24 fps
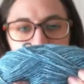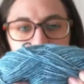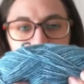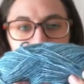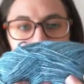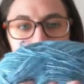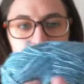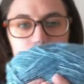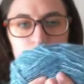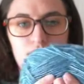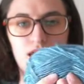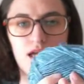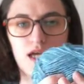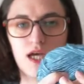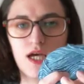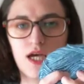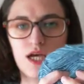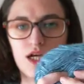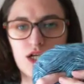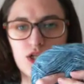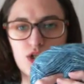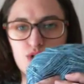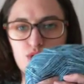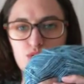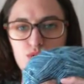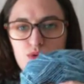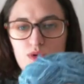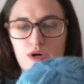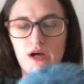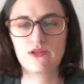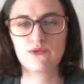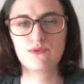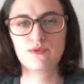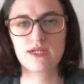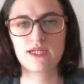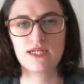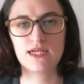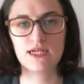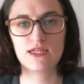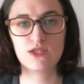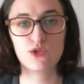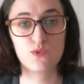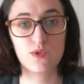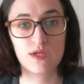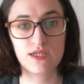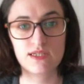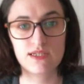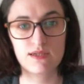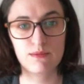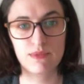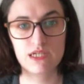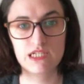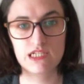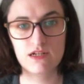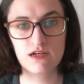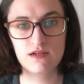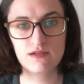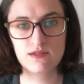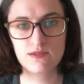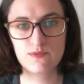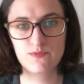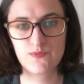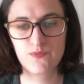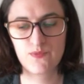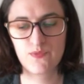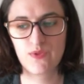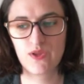only 220 meters,